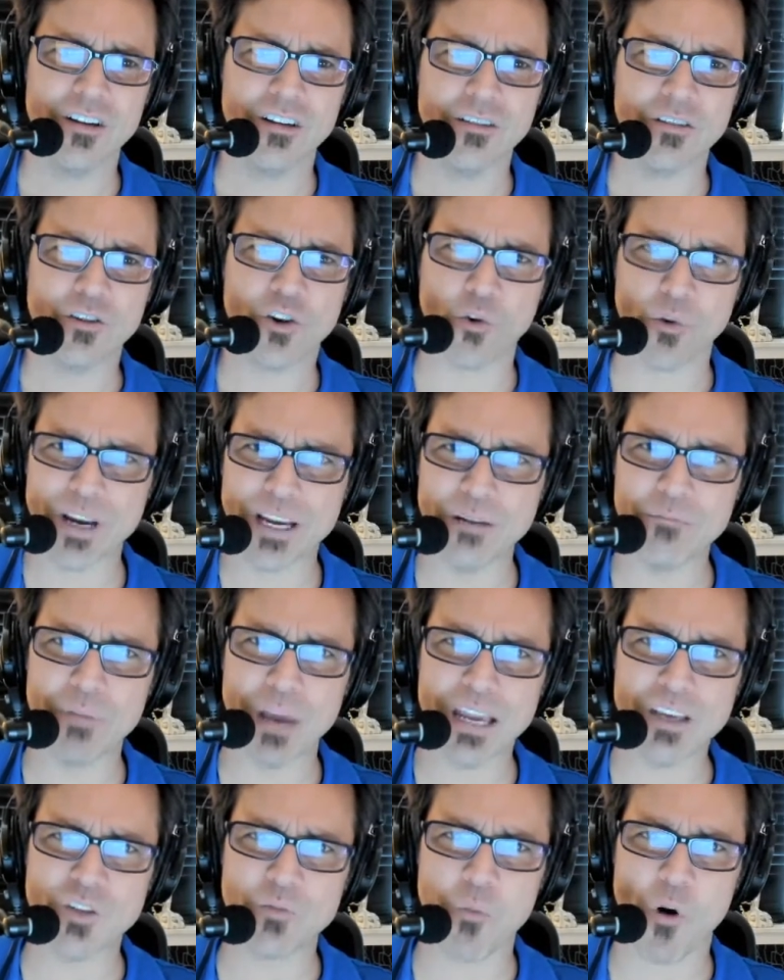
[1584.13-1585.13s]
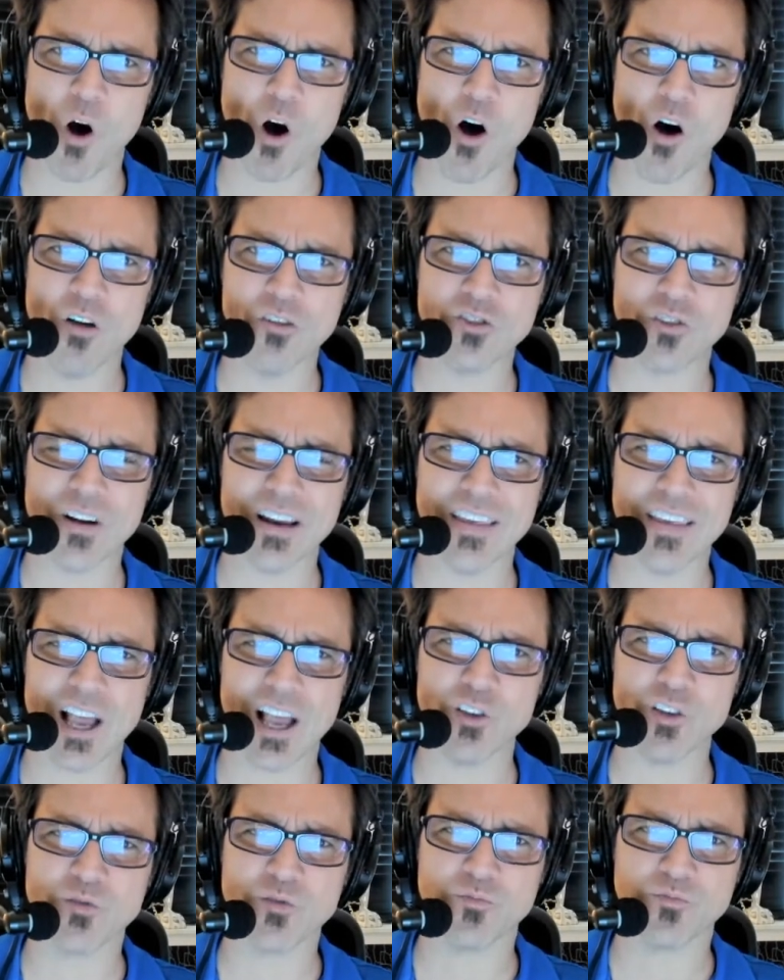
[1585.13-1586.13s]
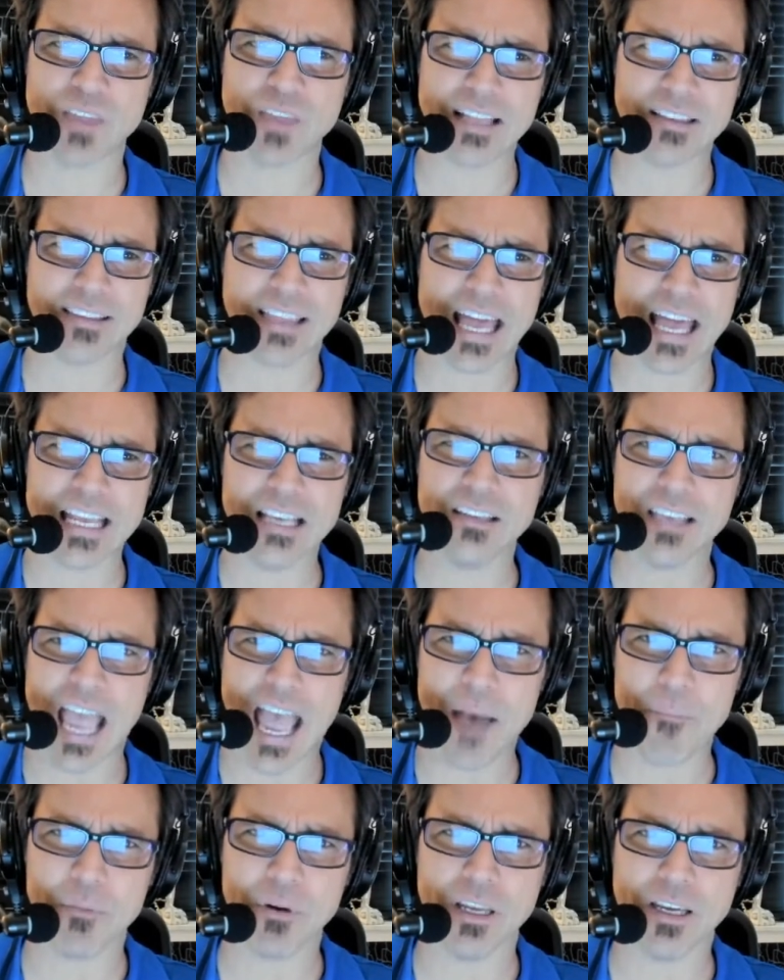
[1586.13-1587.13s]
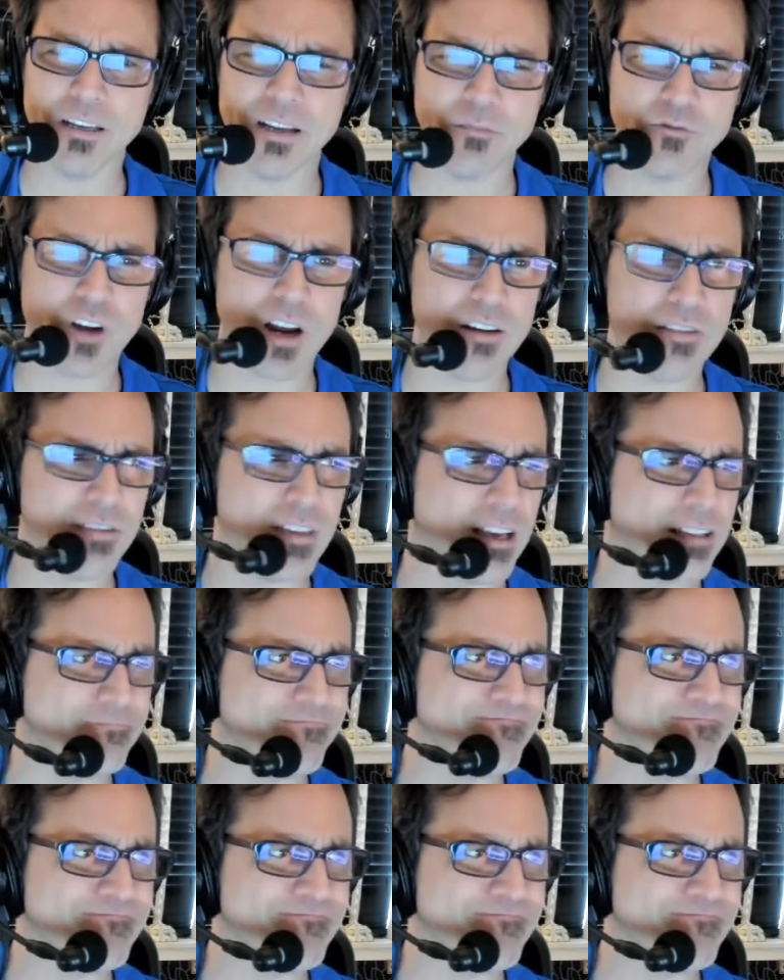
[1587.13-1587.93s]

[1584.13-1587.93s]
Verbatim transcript: Korean baseball? Is there anything else that, that is happening? I'm trying to think.